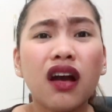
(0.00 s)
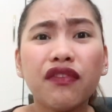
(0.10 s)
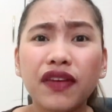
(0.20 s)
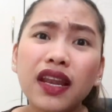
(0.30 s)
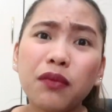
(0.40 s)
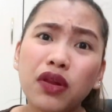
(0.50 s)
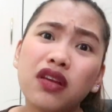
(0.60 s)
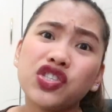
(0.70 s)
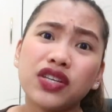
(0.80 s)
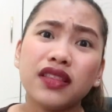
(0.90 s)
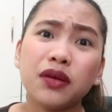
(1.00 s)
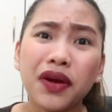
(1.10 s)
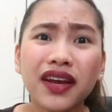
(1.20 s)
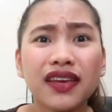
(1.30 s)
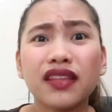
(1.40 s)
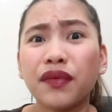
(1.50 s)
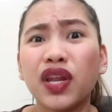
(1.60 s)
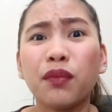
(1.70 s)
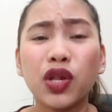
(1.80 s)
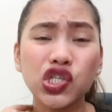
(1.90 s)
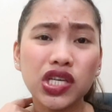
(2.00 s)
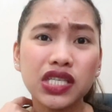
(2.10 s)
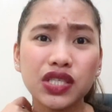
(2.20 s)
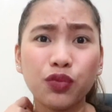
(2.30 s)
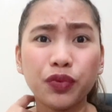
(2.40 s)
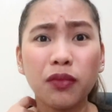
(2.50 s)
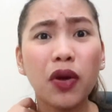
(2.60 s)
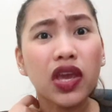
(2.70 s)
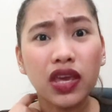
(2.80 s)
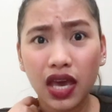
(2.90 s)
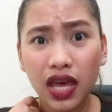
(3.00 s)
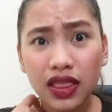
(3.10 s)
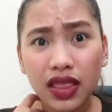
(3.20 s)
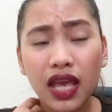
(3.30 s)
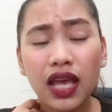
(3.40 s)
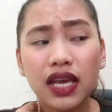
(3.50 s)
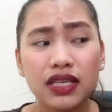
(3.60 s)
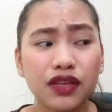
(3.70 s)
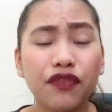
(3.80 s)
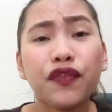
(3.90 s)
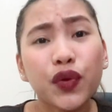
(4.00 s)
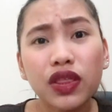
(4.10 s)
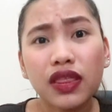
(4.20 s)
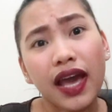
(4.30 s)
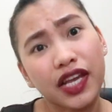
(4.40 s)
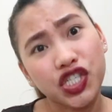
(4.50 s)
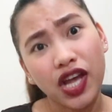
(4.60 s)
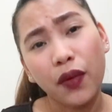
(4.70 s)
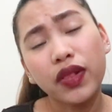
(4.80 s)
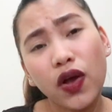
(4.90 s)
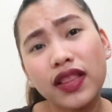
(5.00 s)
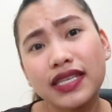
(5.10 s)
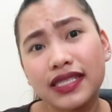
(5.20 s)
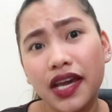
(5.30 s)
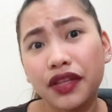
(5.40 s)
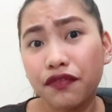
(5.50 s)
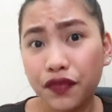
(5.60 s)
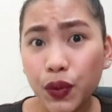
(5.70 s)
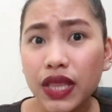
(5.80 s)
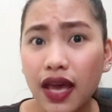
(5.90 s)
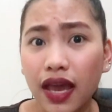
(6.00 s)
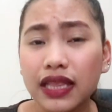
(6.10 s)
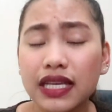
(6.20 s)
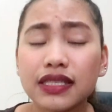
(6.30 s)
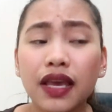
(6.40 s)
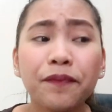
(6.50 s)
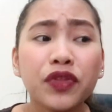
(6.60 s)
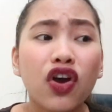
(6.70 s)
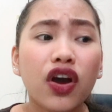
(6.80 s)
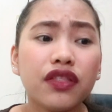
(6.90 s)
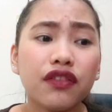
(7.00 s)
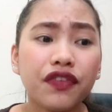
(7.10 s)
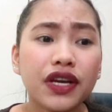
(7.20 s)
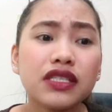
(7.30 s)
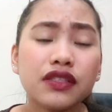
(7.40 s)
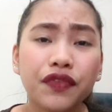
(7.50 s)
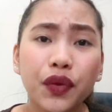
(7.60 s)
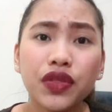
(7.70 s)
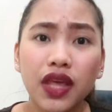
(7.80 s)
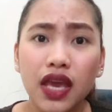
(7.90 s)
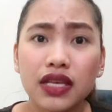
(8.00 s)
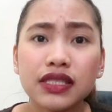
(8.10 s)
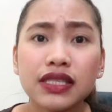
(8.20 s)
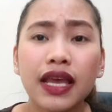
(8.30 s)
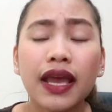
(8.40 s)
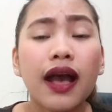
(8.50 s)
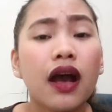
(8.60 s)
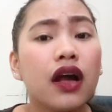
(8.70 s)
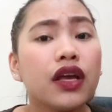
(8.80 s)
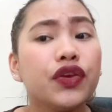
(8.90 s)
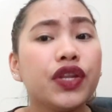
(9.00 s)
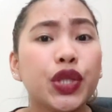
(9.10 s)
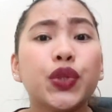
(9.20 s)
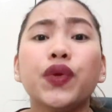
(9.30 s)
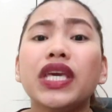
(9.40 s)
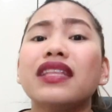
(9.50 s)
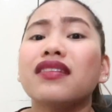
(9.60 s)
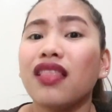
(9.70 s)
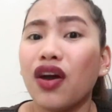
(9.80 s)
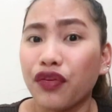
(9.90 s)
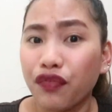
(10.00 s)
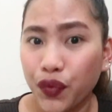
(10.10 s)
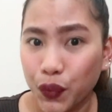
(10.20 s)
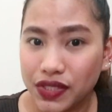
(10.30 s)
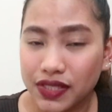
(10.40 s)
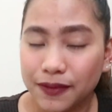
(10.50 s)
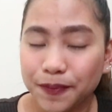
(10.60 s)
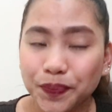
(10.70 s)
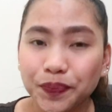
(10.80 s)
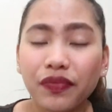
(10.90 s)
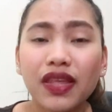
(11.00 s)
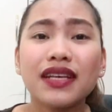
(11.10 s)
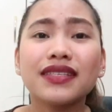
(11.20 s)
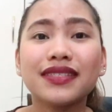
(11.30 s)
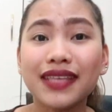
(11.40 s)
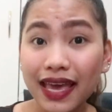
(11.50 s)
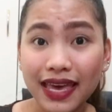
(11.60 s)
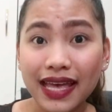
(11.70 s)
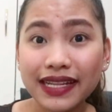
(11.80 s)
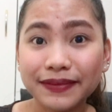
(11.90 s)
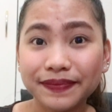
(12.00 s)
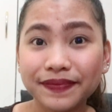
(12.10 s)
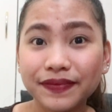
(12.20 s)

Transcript: available lang siya in the market, available lang siya in the supermarket. Kasi fruit diet siya. I will call this diet a fruit diet kasi on the first few days, you need to eat a lot of fruits. Second,